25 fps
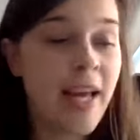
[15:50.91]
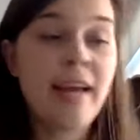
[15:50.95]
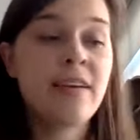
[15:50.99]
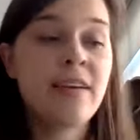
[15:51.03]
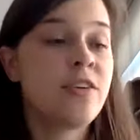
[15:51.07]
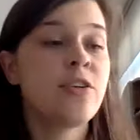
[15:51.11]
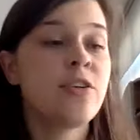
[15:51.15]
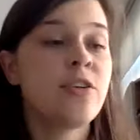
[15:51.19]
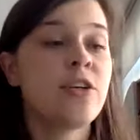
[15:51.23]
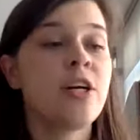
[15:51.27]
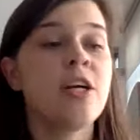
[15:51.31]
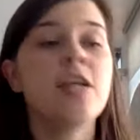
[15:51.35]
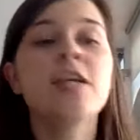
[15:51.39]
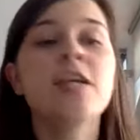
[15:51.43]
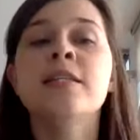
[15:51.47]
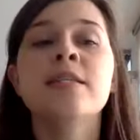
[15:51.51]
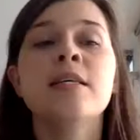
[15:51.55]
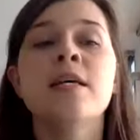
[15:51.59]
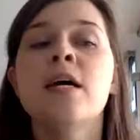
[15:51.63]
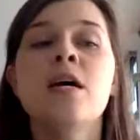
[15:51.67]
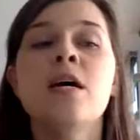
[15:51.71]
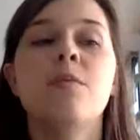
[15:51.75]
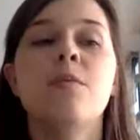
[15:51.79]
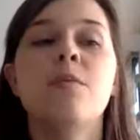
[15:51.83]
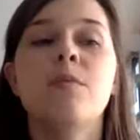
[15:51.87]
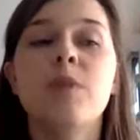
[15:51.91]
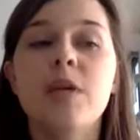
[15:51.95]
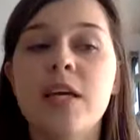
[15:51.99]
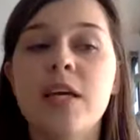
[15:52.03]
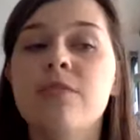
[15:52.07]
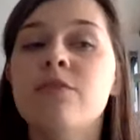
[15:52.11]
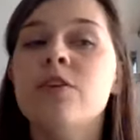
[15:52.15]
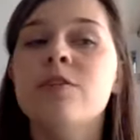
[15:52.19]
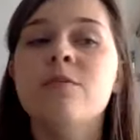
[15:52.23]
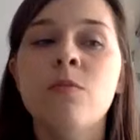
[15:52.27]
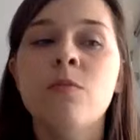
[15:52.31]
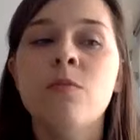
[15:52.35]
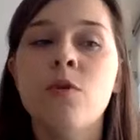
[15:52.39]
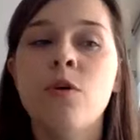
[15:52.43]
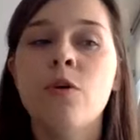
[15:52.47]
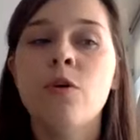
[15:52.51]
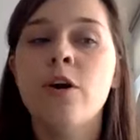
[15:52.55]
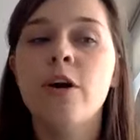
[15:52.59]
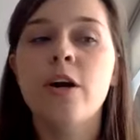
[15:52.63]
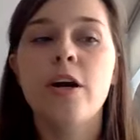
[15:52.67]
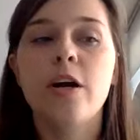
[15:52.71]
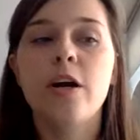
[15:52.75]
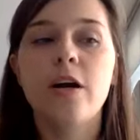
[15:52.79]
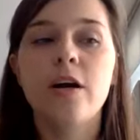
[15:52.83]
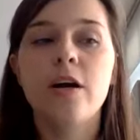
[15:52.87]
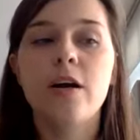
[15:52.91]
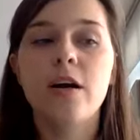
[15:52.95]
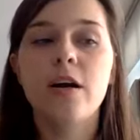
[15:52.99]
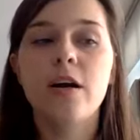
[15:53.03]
editors, even more